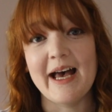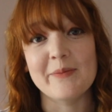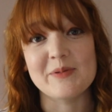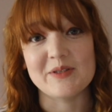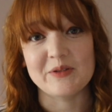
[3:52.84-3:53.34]

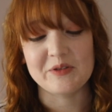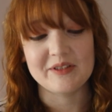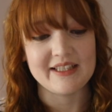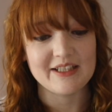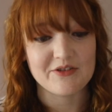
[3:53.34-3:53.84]

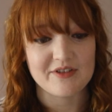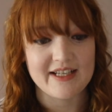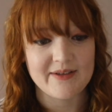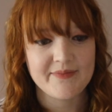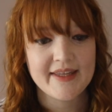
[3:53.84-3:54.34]
Absolutely
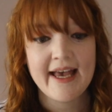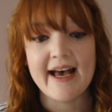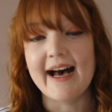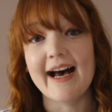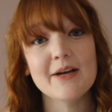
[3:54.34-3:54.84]
agree.
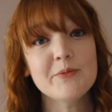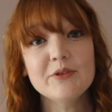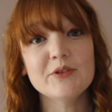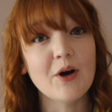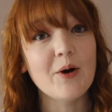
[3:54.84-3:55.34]
I will
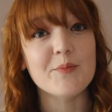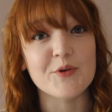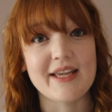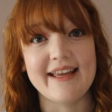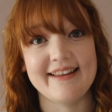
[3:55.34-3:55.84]
not
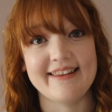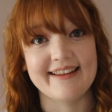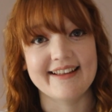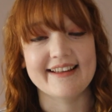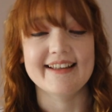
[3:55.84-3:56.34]
book
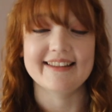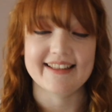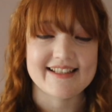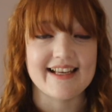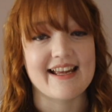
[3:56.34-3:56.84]
anything
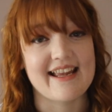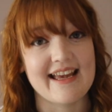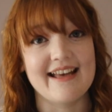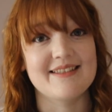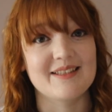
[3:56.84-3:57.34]
unless I can
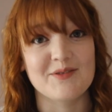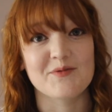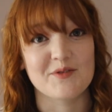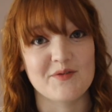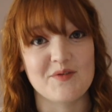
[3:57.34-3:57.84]
cancel it for